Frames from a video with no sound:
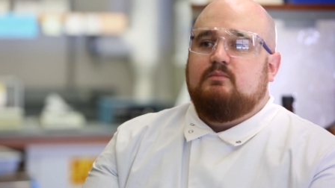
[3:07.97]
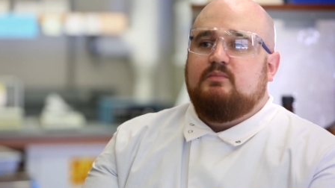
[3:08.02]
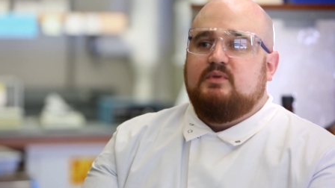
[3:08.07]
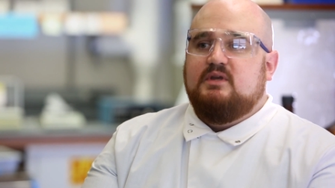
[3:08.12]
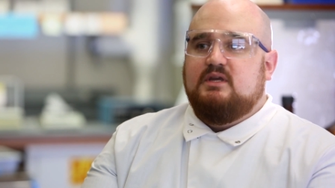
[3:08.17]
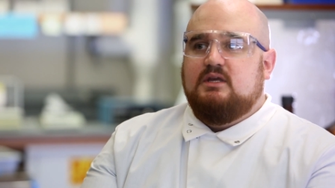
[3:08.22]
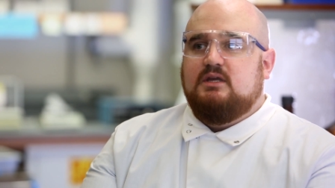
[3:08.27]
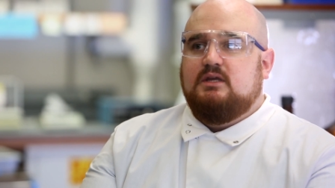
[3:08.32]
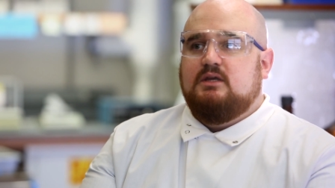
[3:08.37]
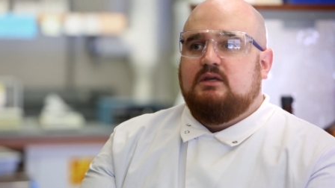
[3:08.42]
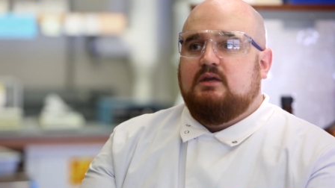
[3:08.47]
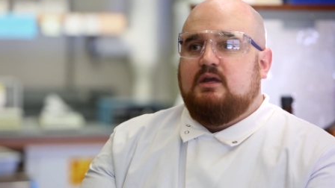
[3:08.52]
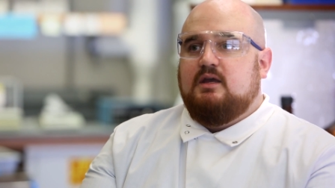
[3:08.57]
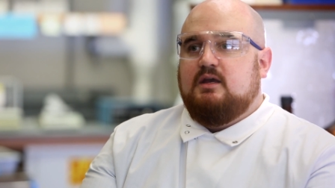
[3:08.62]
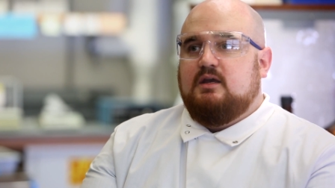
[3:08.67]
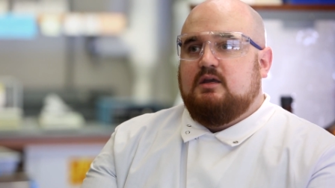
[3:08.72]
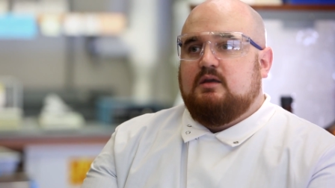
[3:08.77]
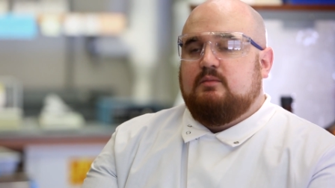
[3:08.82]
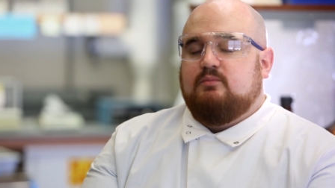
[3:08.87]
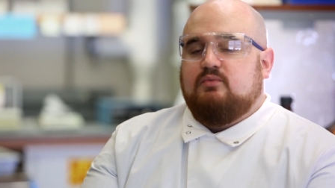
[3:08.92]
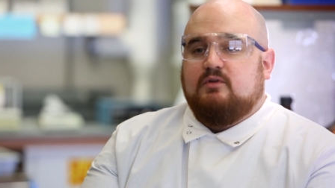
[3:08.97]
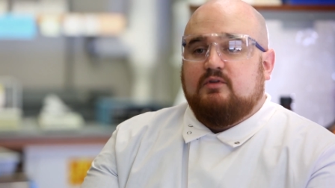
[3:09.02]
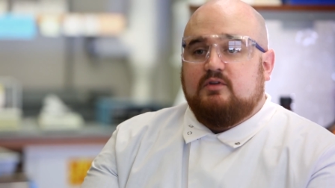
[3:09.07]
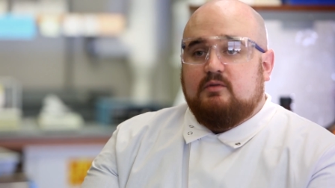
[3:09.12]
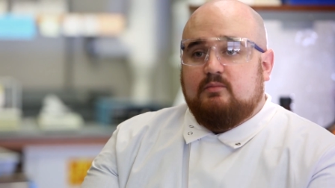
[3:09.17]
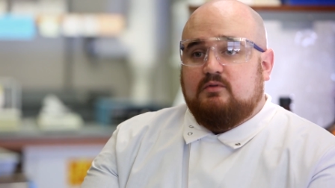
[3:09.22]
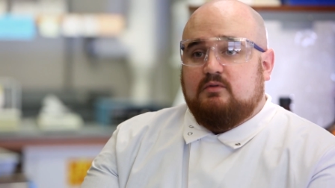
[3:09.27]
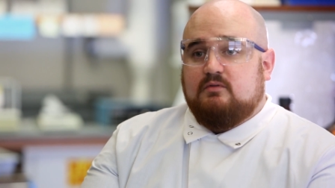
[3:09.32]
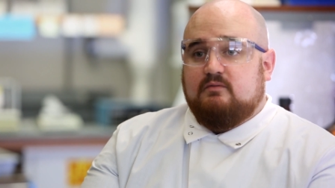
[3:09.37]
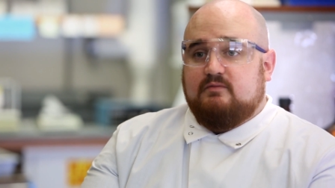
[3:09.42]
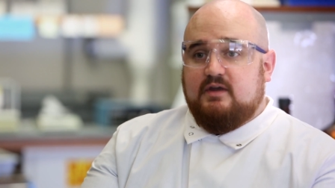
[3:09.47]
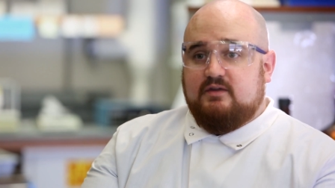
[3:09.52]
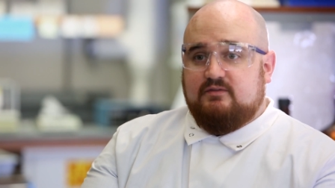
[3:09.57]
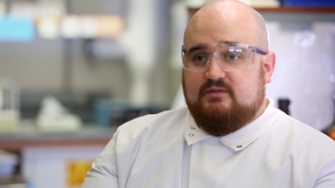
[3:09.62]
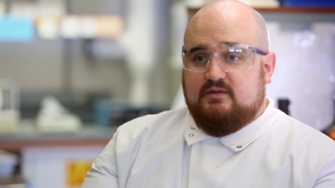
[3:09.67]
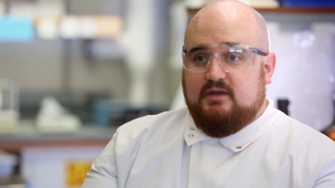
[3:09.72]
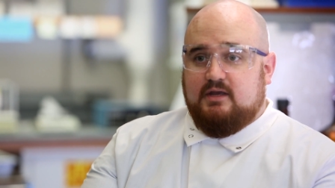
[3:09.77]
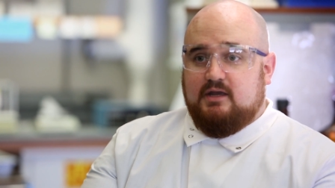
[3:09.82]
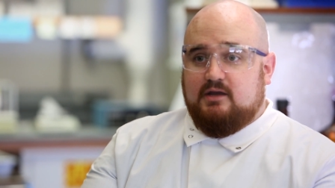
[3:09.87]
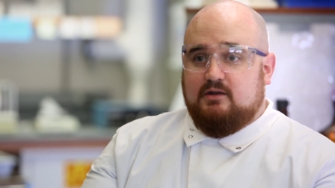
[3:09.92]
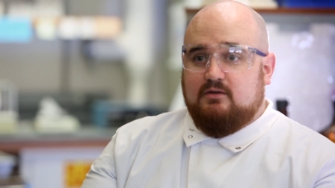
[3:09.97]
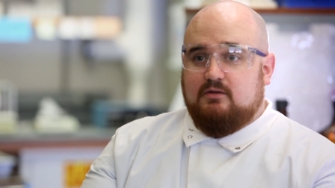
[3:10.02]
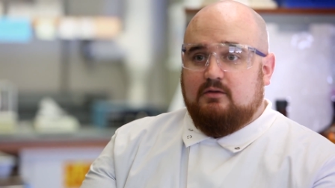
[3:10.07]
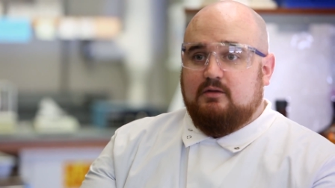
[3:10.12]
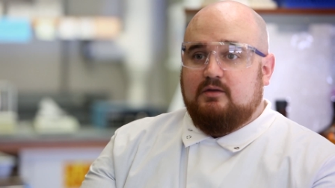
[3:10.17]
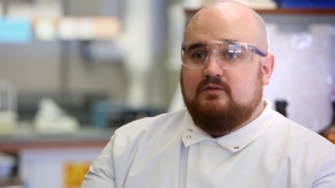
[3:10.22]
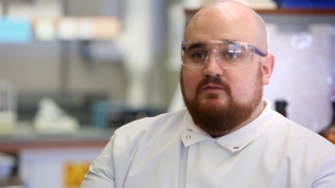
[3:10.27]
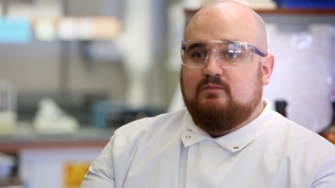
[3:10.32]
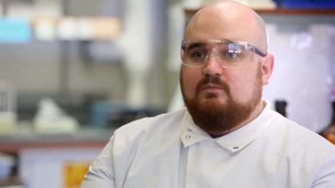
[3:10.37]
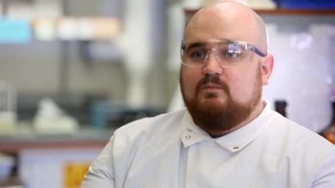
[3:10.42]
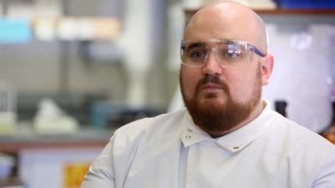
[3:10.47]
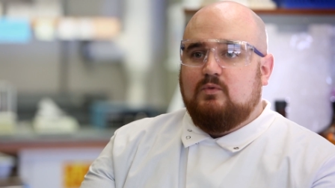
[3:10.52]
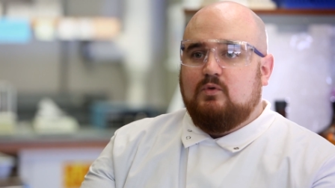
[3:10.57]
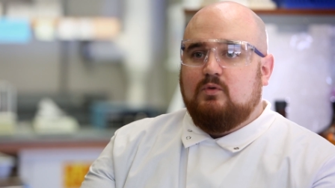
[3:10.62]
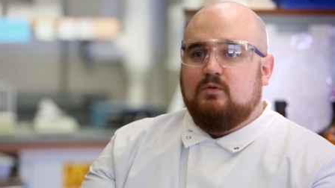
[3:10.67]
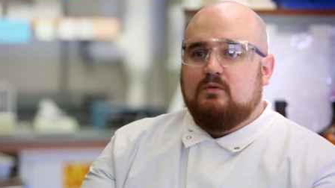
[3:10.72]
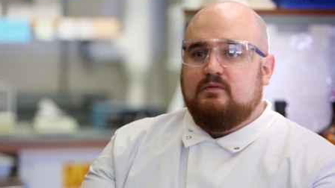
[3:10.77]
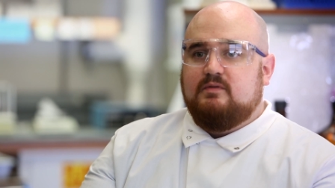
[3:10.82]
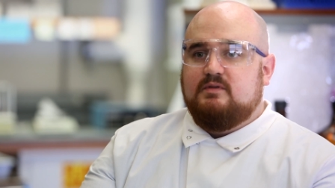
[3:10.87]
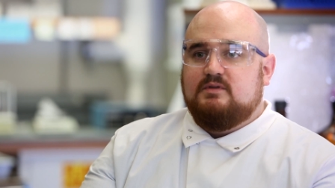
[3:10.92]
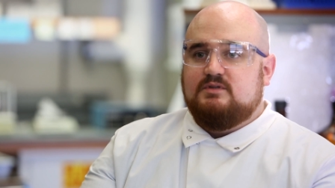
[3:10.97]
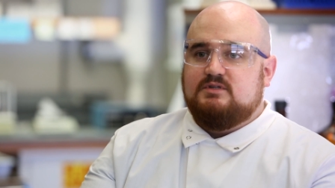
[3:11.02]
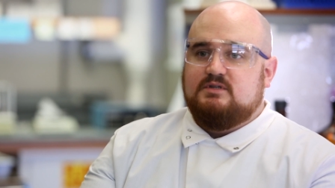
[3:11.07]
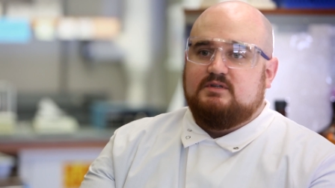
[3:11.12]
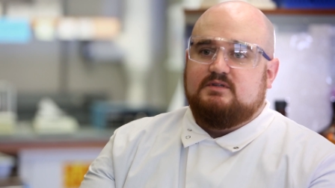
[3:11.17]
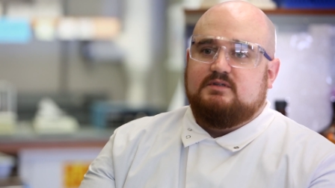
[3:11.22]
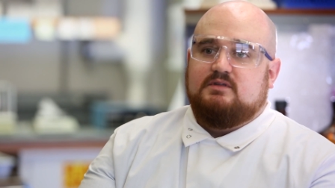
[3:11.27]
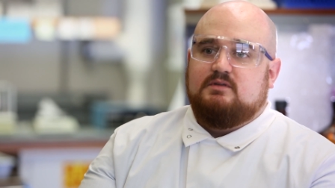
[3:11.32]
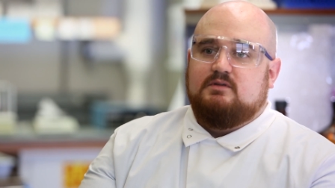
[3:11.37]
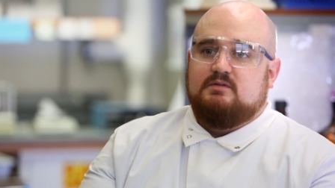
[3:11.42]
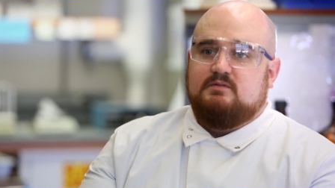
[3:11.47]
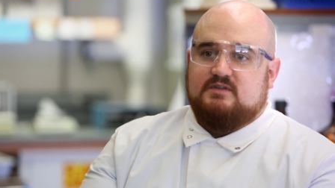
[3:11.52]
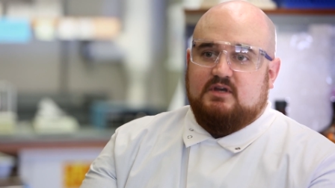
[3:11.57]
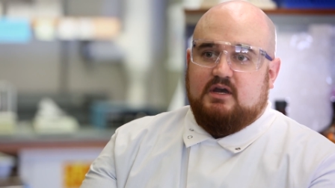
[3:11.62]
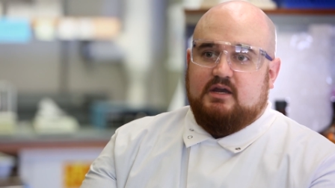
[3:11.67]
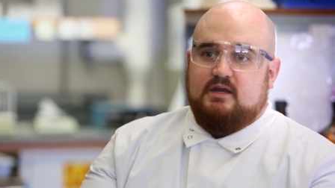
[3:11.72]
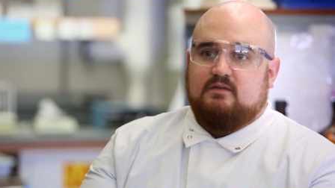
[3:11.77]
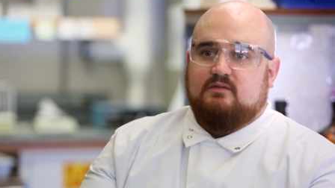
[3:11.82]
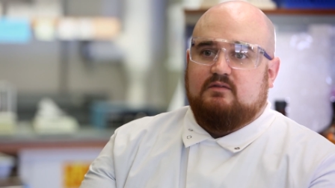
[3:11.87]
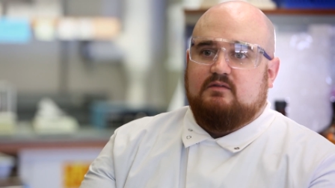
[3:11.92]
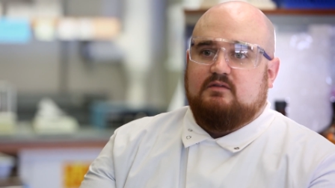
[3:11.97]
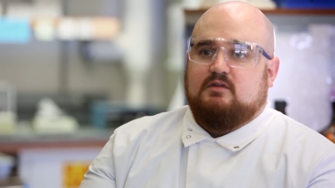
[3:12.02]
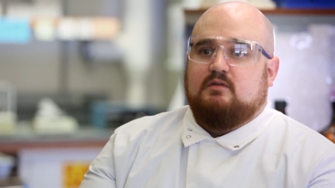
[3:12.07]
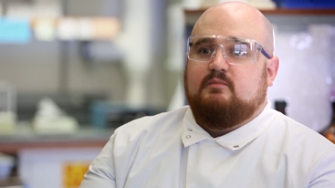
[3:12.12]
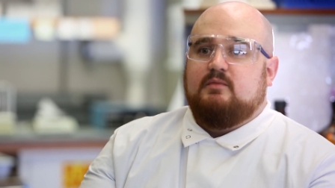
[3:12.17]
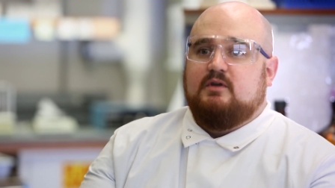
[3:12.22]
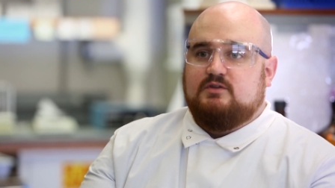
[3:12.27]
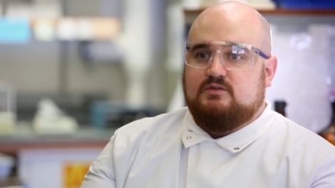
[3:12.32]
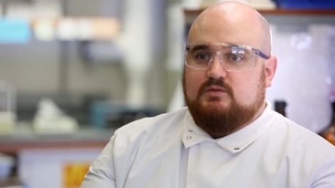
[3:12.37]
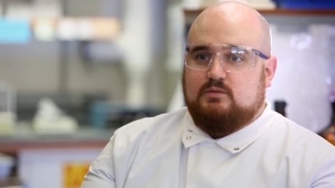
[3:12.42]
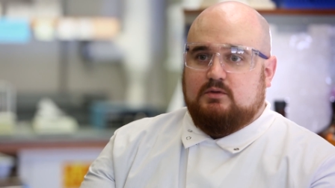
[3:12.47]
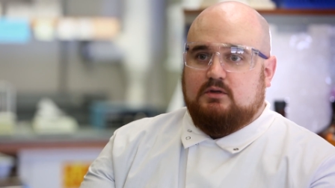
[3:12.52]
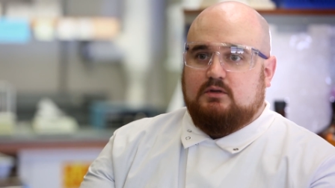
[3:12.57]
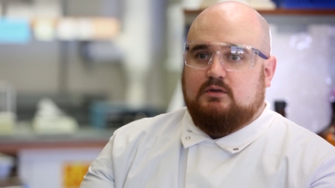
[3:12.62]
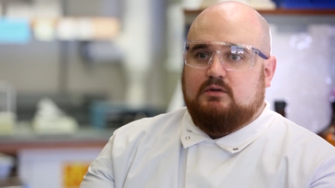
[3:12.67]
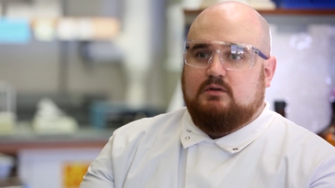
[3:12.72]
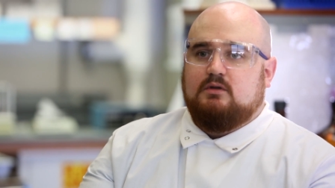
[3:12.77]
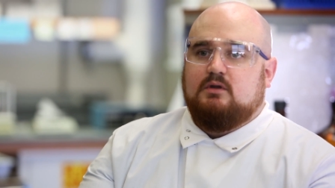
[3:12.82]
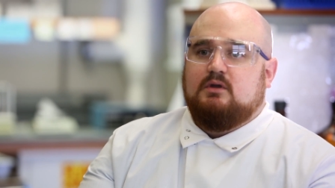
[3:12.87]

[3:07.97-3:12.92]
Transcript: Being a principal investigator is more than just the science and the work.